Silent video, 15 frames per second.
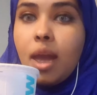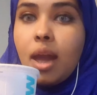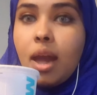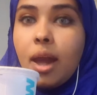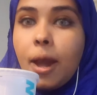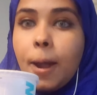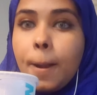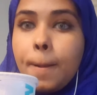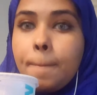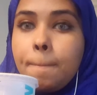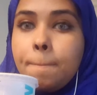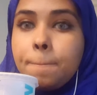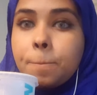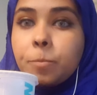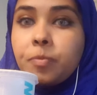
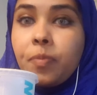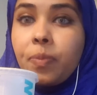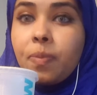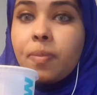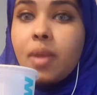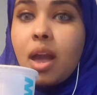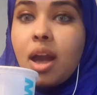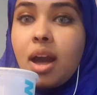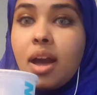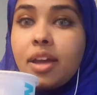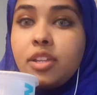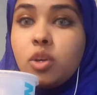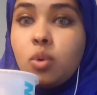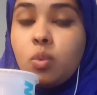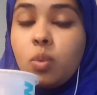
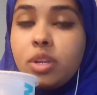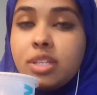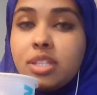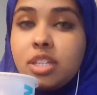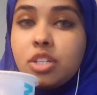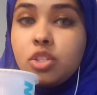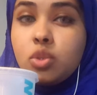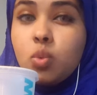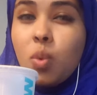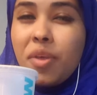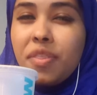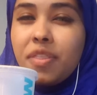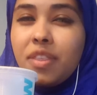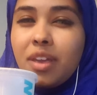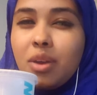I don't want to stick to
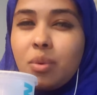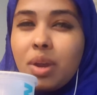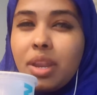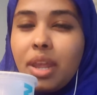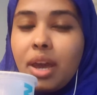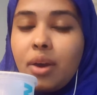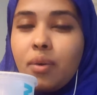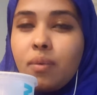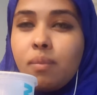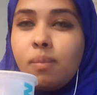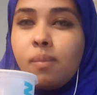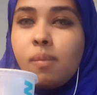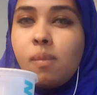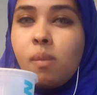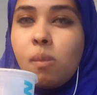one thing right now.
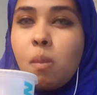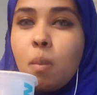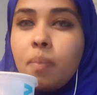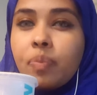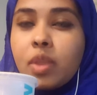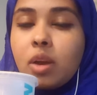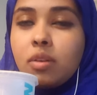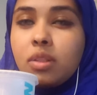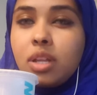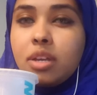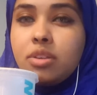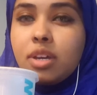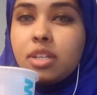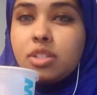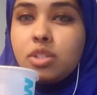I'll let
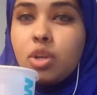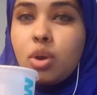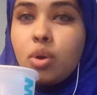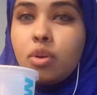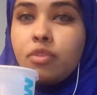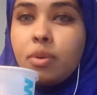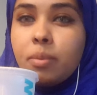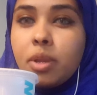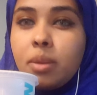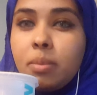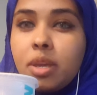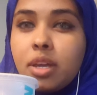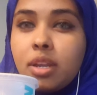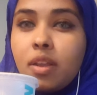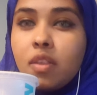you guys know if I'm going to
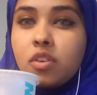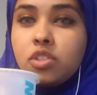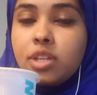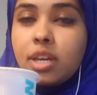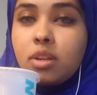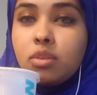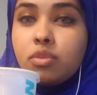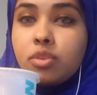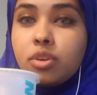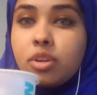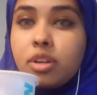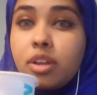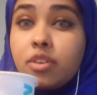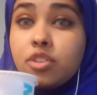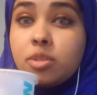make another channel for
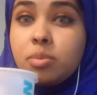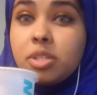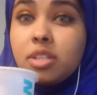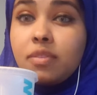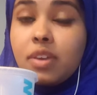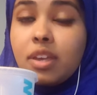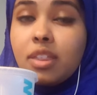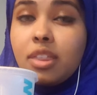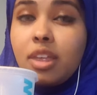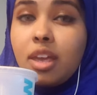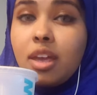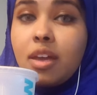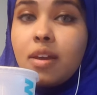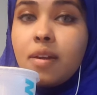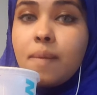another specific
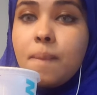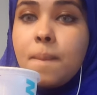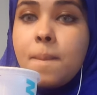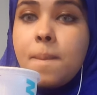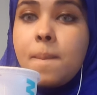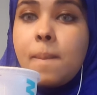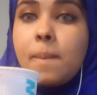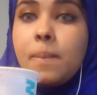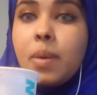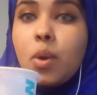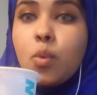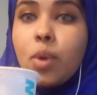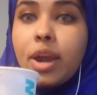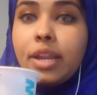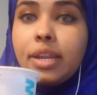thing.
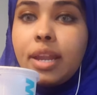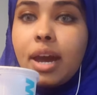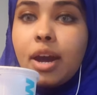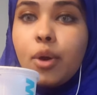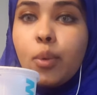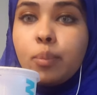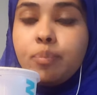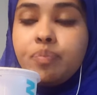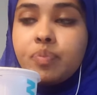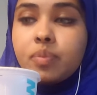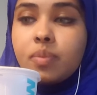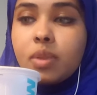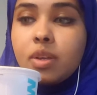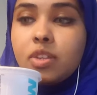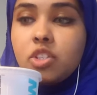But right now,
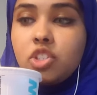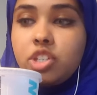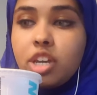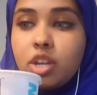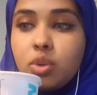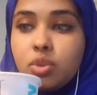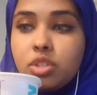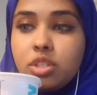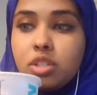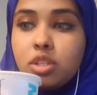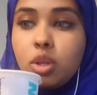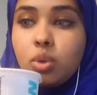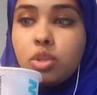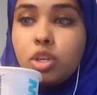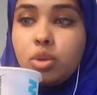this channel is
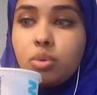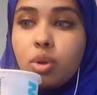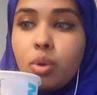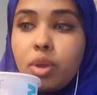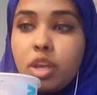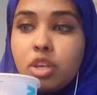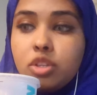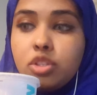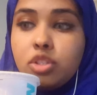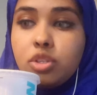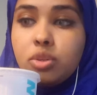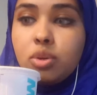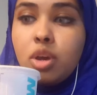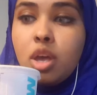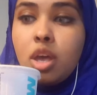slowly growing
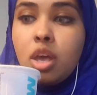into